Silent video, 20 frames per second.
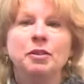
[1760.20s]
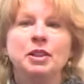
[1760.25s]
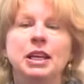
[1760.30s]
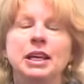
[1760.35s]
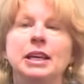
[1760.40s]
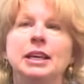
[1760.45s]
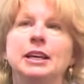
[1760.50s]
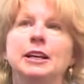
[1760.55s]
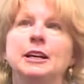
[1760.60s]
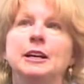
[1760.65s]

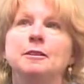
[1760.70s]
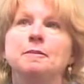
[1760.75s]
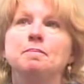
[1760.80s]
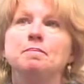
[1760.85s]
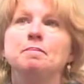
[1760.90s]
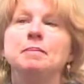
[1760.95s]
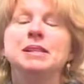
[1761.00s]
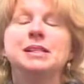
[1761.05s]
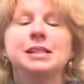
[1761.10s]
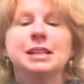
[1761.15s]
the
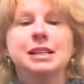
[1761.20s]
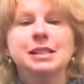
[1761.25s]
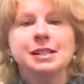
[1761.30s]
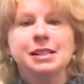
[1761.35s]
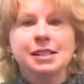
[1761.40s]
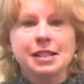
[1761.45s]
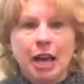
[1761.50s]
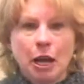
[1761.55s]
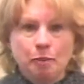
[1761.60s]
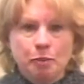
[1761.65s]

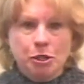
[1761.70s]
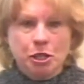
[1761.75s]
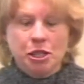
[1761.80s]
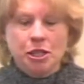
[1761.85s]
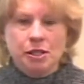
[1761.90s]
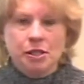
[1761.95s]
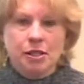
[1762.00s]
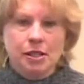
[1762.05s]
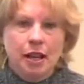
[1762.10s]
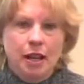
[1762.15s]

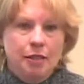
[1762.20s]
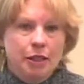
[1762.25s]
misconceptions